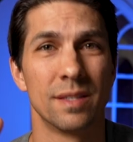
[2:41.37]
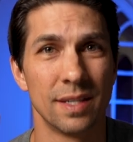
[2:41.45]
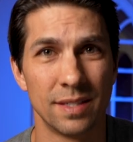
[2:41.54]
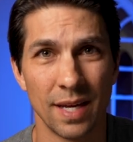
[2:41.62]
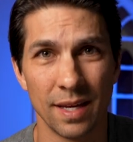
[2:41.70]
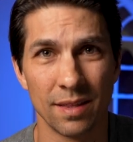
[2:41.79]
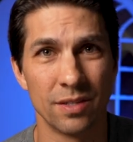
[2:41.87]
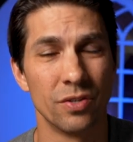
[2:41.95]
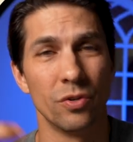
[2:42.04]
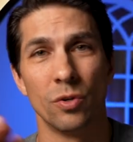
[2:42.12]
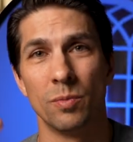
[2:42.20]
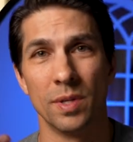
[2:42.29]
they take the
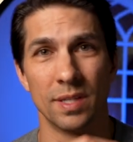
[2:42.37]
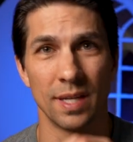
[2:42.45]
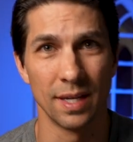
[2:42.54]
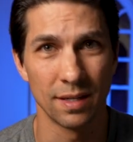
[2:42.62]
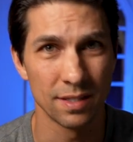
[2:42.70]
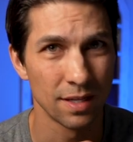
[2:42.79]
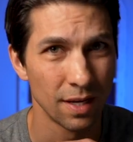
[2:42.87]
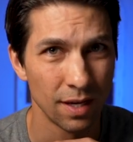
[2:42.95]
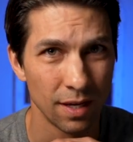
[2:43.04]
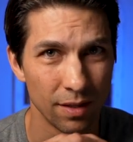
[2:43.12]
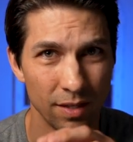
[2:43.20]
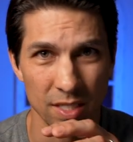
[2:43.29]
tube that takes
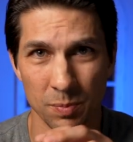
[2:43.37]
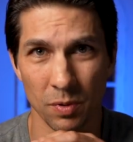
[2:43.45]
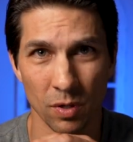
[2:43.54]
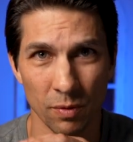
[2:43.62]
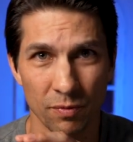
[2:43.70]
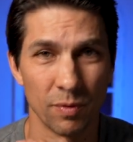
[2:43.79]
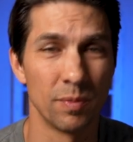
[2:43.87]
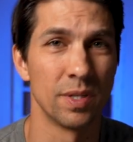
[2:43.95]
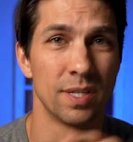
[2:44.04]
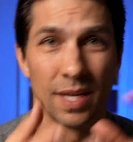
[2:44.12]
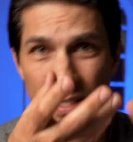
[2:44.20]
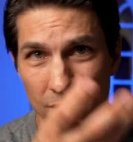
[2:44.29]
the sperm from the
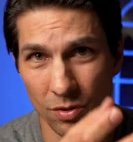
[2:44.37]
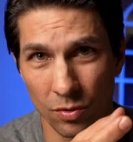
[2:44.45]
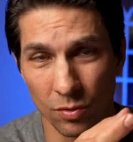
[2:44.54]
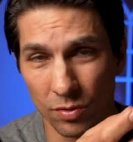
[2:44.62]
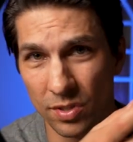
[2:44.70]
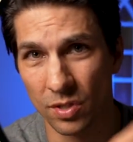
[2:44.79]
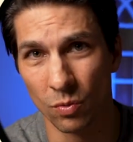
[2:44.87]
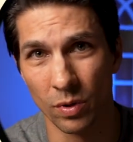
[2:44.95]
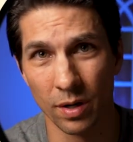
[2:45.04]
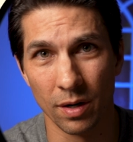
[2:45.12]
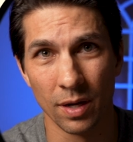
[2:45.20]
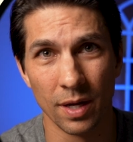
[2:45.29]
testicles to
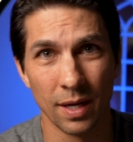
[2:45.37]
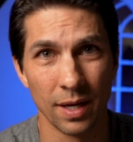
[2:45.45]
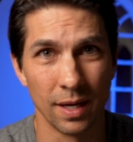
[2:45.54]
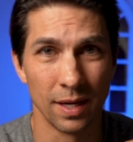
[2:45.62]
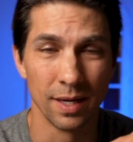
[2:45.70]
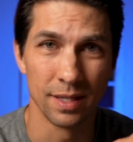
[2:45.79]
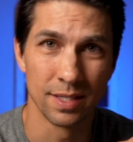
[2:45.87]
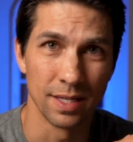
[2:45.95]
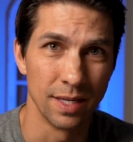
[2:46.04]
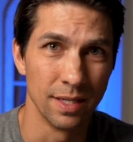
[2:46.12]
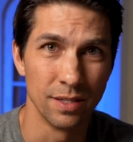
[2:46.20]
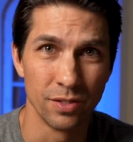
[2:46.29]
where it gets
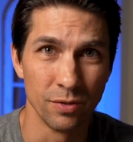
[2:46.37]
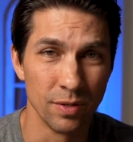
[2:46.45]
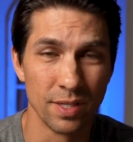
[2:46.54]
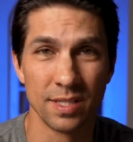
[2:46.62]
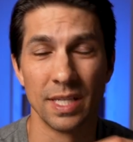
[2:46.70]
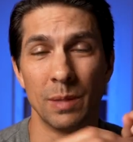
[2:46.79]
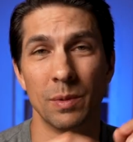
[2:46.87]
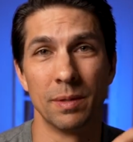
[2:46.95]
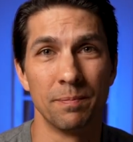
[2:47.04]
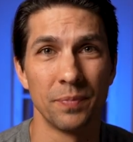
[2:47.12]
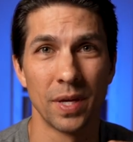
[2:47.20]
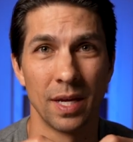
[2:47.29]
into the
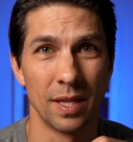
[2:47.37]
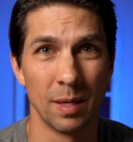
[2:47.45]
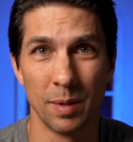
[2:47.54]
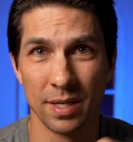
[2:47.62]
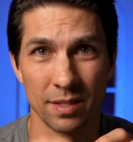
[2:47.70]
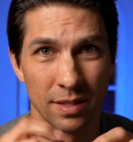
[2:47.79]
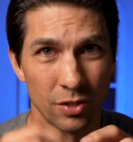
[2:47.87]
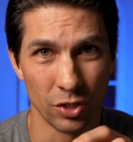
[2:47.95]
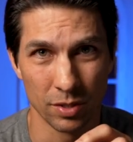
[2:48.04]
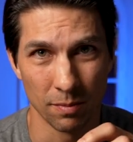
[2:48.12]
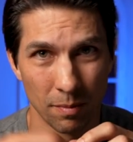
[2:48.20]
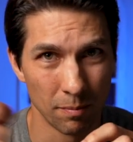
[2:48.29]
semen, and they basically
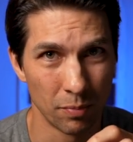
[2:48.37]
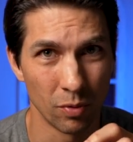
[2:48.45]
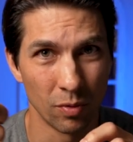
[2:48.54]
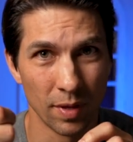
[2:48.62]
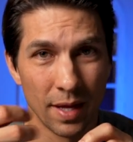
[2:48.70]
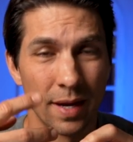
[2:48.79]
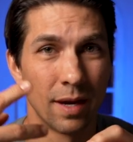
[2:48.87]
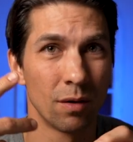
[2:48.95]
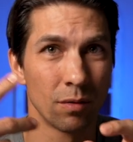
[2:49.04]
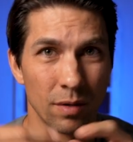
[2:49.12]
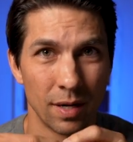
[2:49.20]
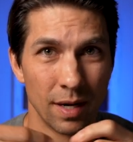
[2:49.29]
just pull that
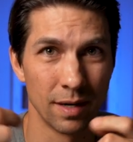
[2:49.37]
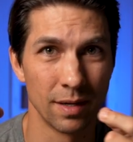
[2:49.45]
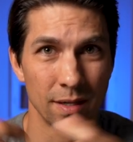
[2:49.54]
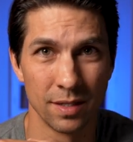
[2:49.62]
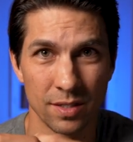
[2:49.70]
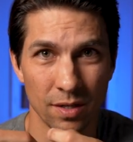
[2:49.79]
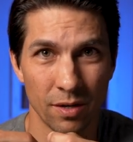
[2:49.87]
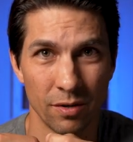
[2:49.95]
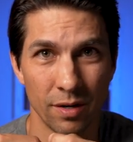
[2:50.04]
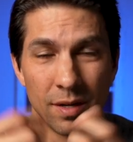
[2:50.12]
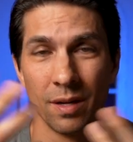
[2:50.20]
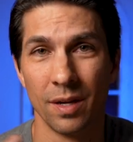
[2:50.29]
out, cut it, and
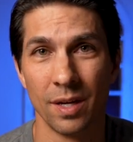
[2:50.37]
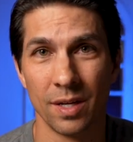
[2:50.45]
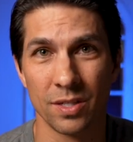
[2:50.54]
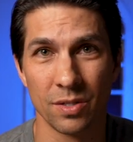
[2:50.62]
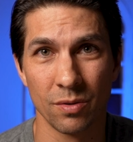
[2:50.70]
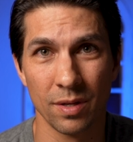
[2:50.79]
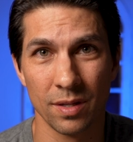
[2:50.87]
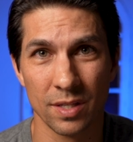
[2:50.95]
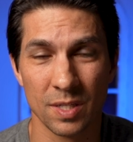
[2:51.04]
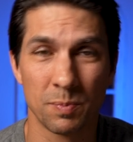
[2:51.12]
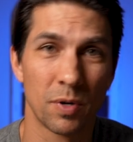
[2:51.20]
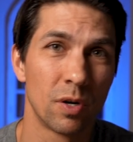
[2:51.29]
solder it so that the
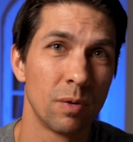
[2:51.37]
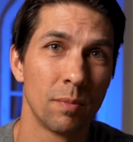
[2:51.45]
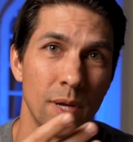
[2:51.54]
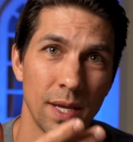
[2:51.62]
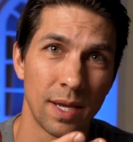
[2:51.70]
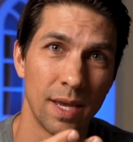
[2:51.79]
sperm